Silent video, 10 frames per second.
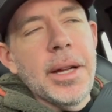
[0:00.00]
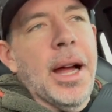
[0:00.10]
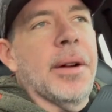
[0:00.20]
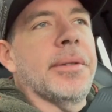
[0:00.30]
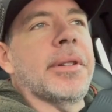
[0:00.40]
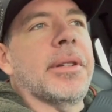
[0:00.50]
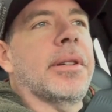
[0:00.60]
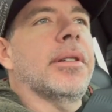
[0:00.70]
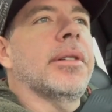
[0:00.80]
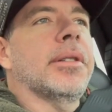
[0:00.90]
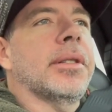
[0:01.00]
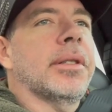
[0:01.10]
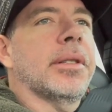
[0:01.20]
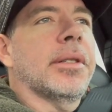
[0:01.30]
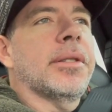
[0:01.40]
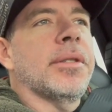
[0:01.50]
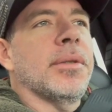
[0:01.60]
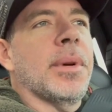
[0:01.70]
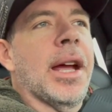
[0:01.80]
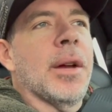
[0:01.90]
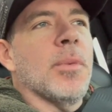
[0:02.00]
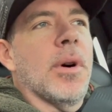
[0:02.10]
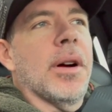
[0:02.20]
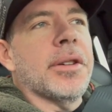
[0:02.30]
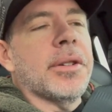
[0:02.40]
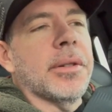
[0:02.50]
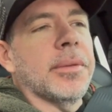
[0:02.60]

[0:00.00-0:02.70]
out to hand wash.